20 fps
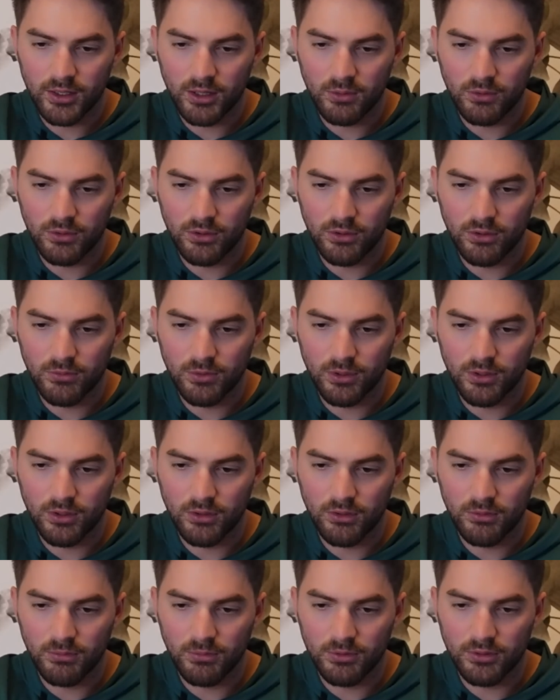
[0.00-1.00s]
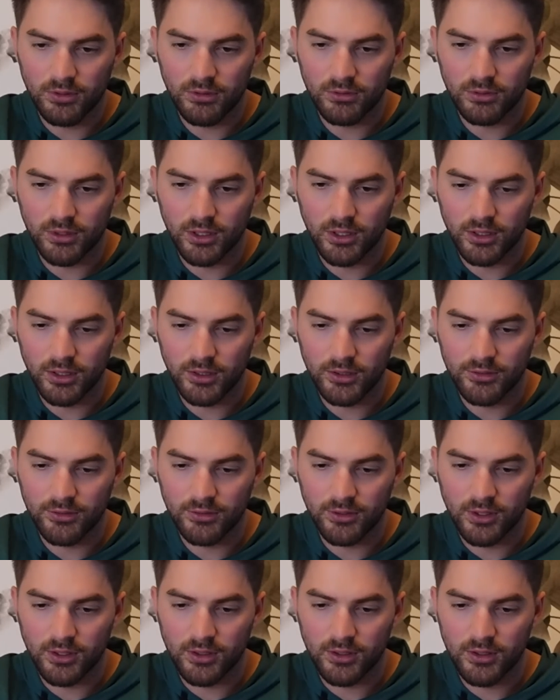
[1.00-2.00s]
I would go to my own. Okay, let's
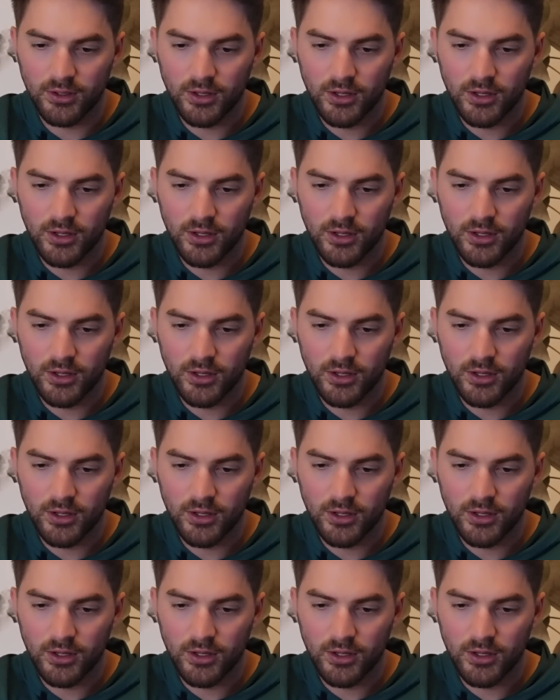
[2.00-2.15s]
see.